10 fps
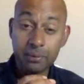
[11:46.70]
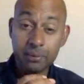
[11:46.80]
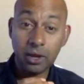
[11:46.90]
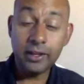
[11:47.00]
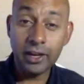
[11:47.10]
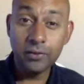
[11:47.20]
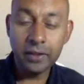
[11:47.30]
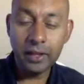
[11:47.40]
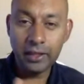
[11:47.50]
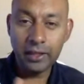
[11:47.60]
Arnab. You
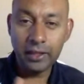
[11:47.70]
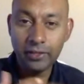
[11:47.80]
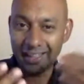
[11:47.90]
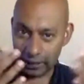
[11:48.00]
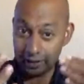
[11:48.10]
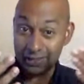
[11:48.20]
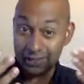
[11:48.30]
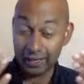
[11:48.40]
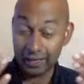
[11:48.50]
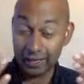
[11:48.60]
know,
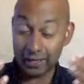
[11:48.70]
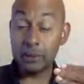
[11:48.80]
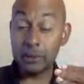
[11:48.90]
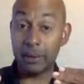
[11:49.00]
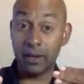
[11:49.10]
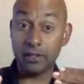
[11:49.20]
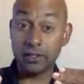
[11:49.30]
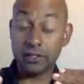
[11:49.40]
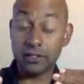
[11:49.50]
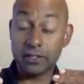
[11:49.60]
there needs to be a
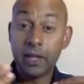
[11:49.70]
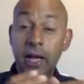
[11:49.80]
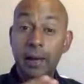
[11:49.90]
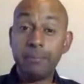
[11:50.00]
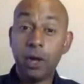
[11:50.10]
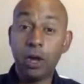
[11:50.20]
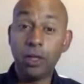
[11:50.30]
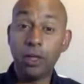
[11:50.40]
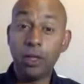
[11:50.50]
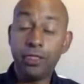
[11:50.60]
balance.
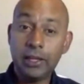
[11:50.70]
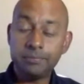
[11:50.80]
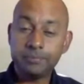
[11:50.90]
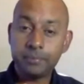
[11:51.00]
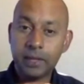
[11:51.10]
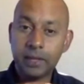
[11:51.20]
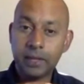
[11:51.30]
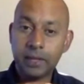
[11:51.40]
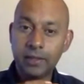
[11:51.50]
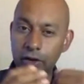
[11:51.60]
I think,
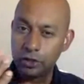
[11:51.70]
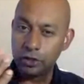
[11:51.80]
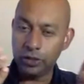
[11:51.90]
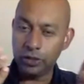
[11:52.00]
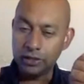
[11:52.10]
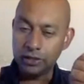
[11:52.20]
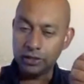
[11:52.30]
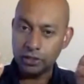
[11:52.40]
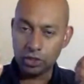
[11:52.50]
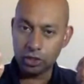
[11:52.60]
you know, there are two
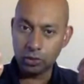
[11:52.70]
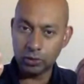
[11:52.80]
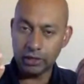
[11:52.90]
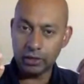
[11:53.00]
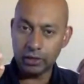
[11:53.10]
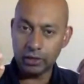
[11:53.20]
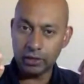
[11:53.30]
things that you can do.